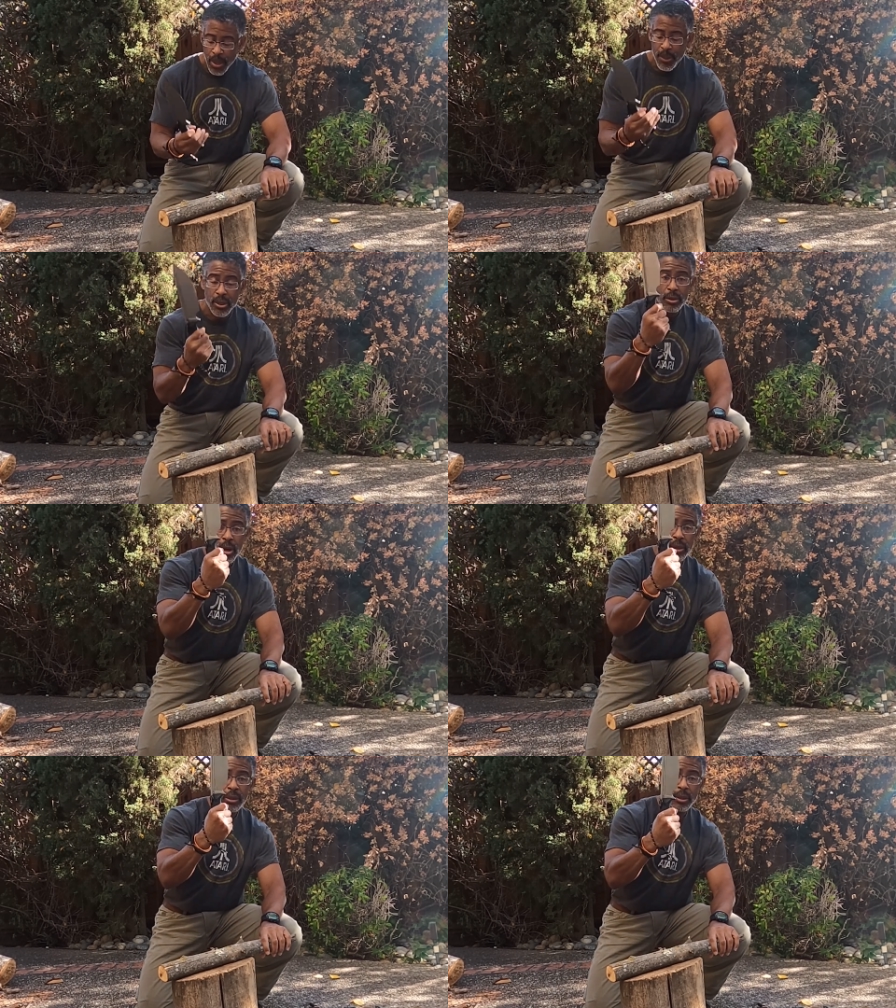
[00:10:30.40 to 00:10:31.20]
I'm going to
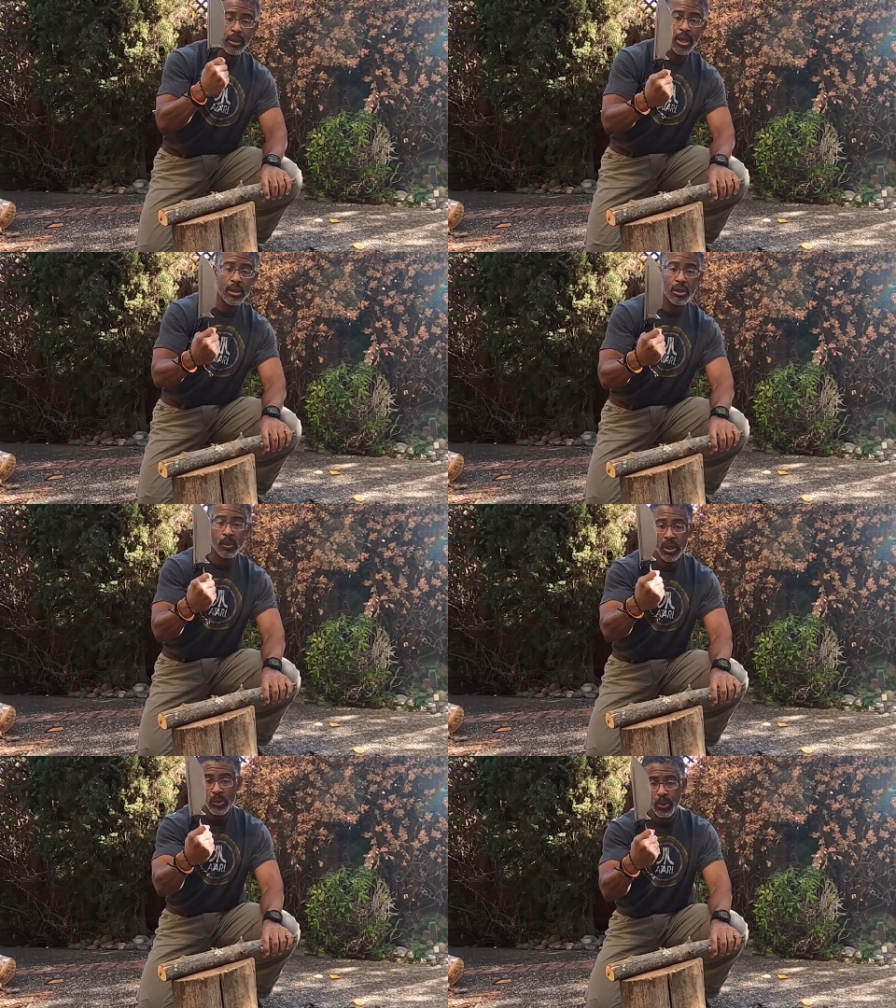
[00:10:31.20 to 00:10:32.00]
start in
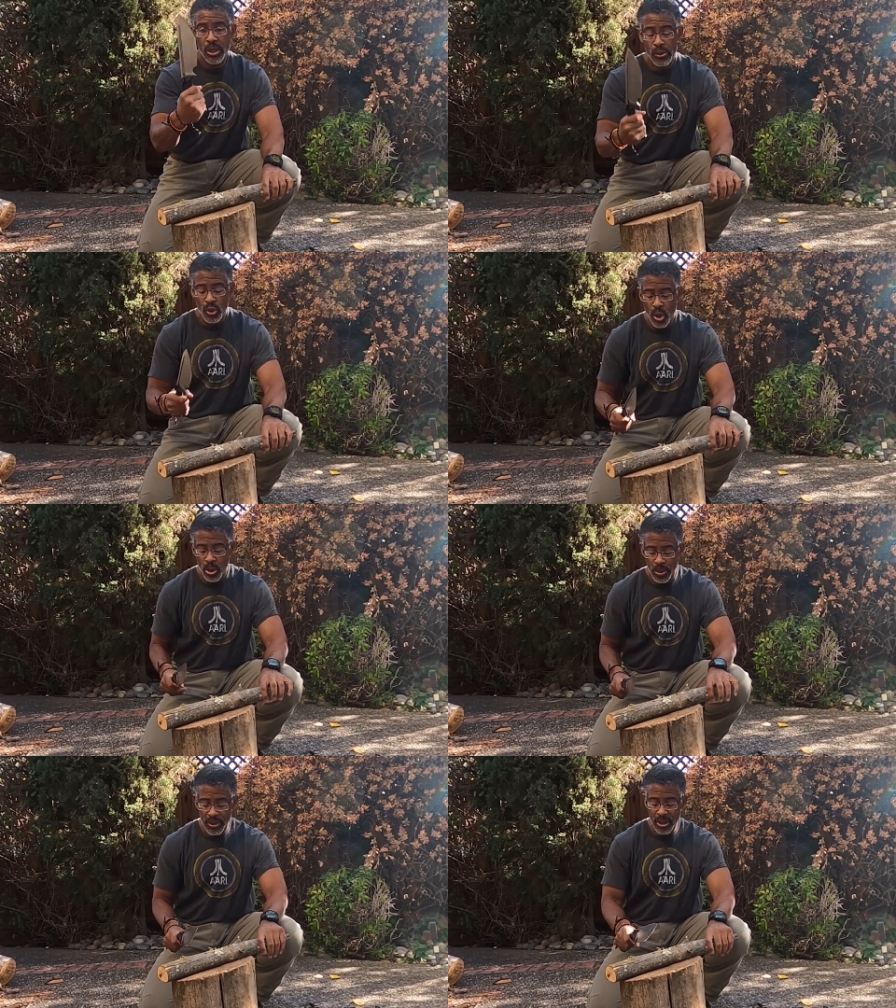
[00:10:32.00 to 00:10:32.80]
what would be your
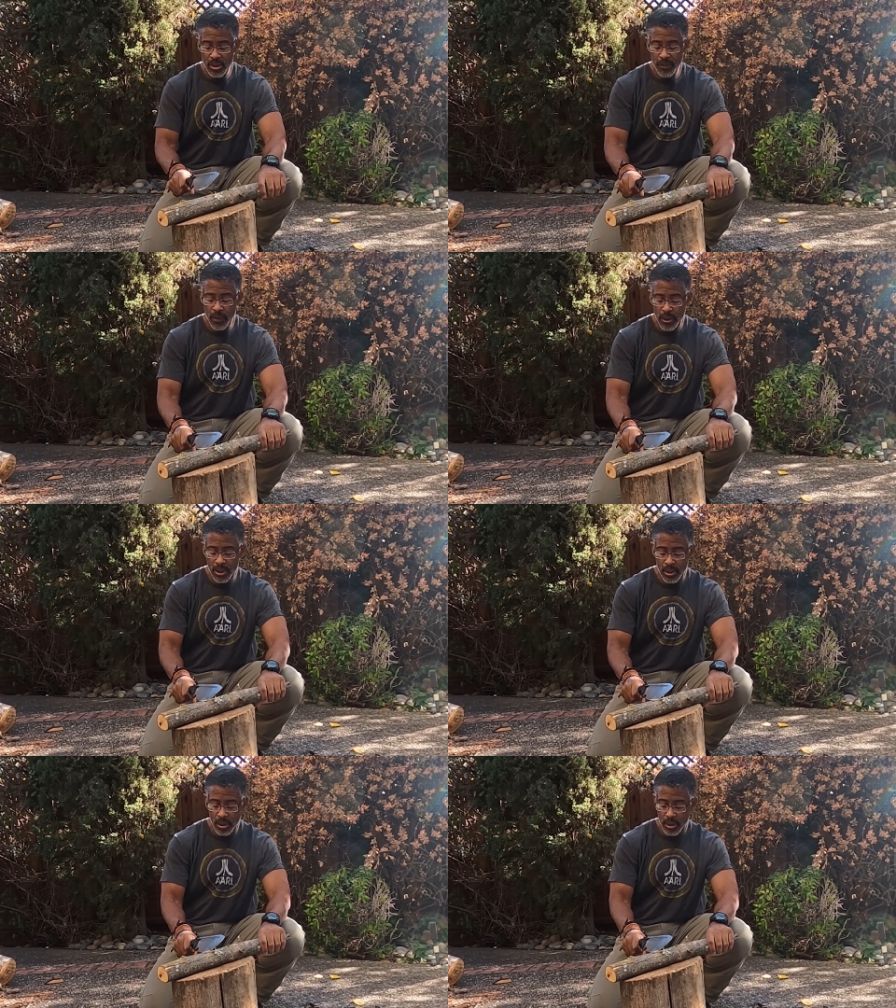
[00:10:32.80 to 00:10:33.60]
normal position
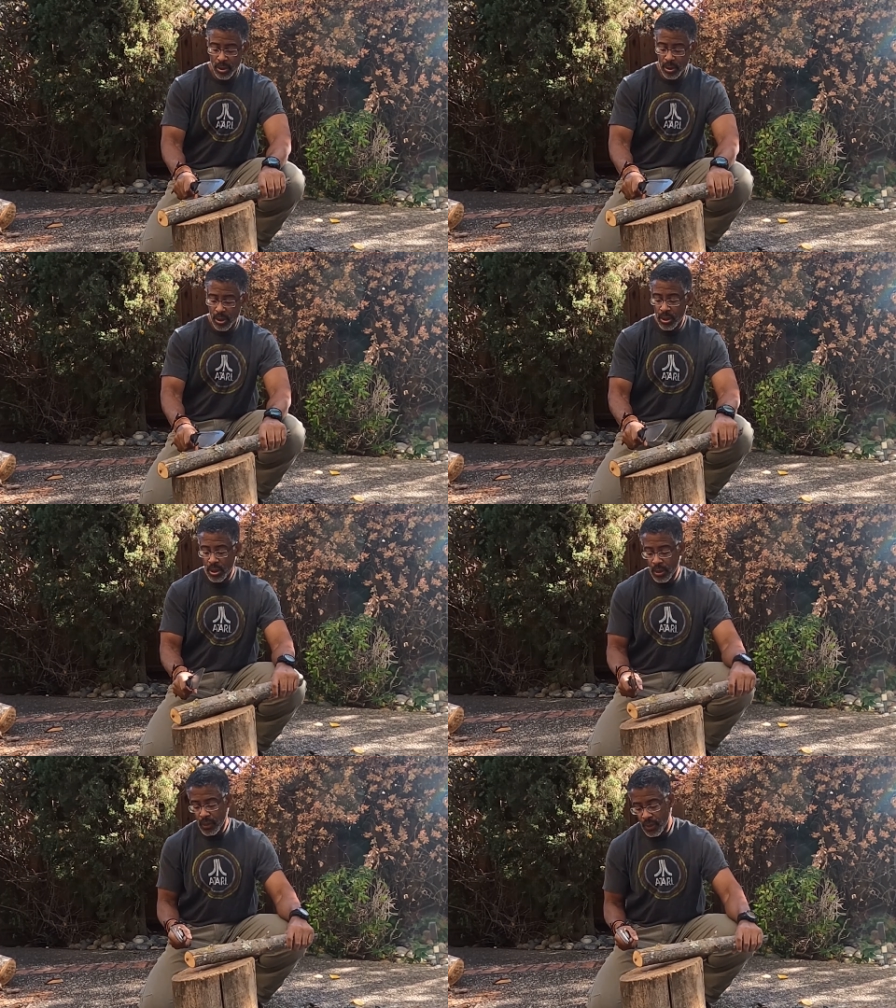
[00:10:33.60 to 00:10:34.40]
first.
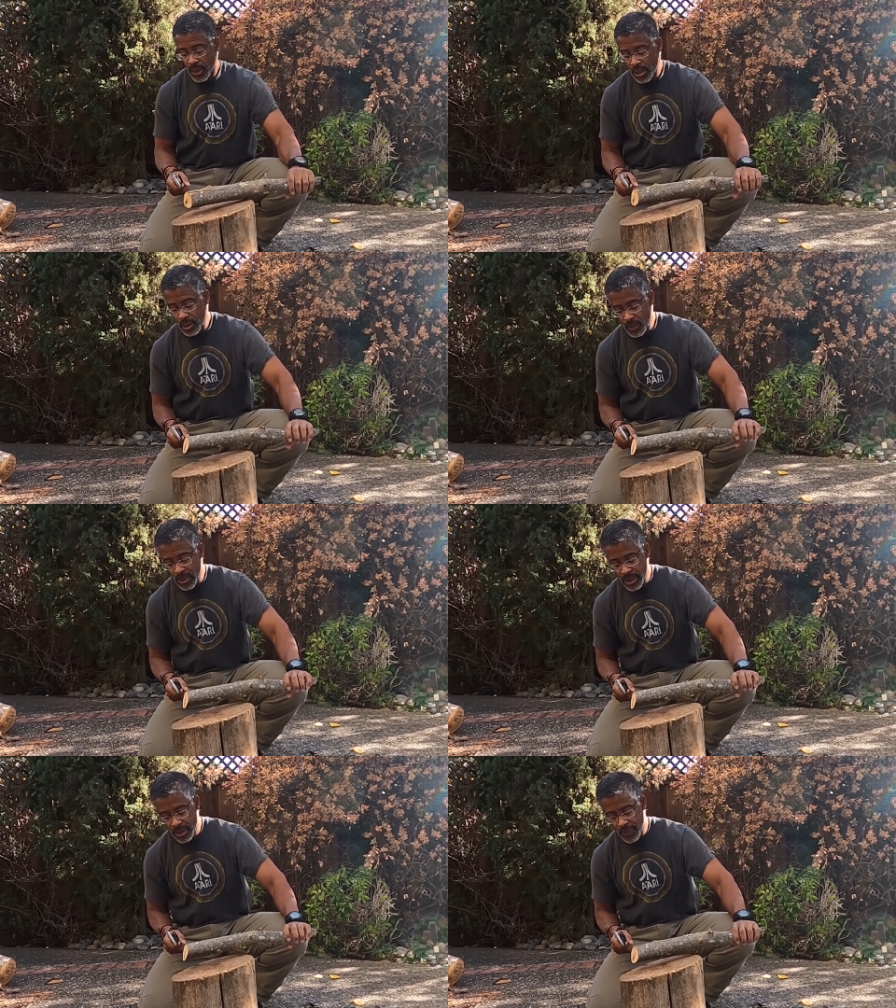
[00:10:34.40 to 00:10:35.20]
And you know what?